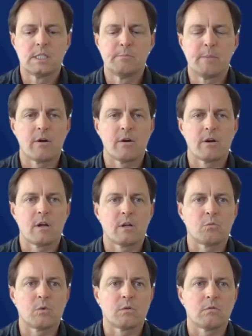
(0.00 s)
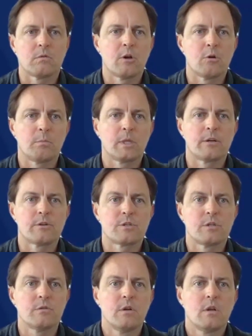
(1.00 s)
Parian will help players
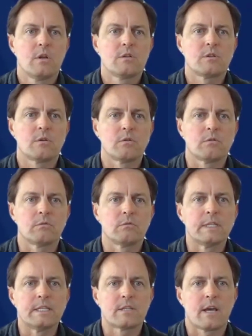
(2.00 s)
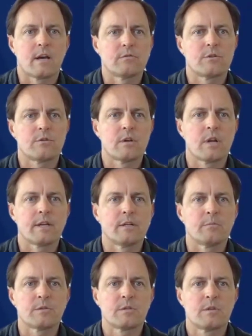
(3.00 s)
do. So it'll lease out certain
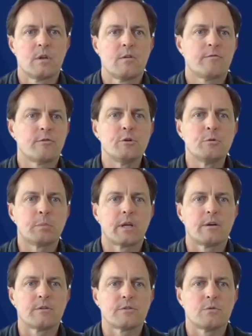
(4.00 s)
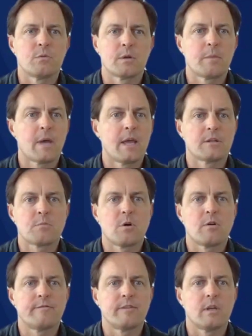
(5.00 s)
items for new players who want to pay a small
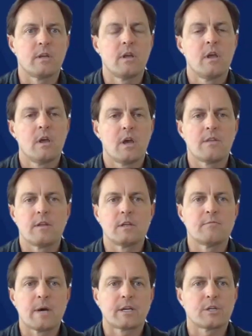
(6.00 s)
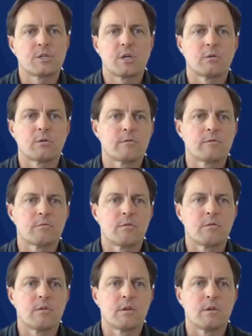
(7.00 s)
fee and then give back a share of
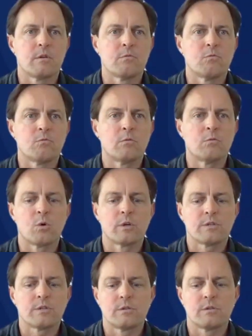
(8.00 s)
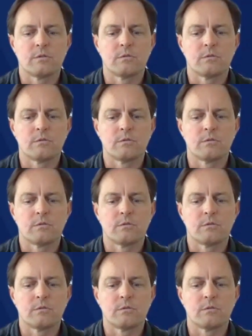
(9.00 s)
the rewards to